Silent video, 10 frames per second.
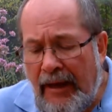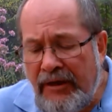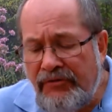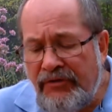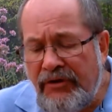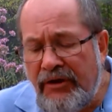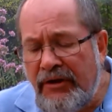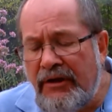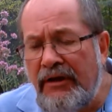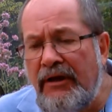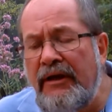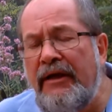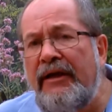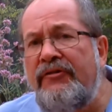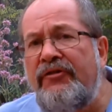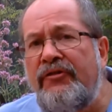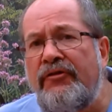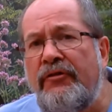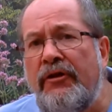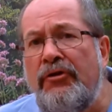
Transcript: And it's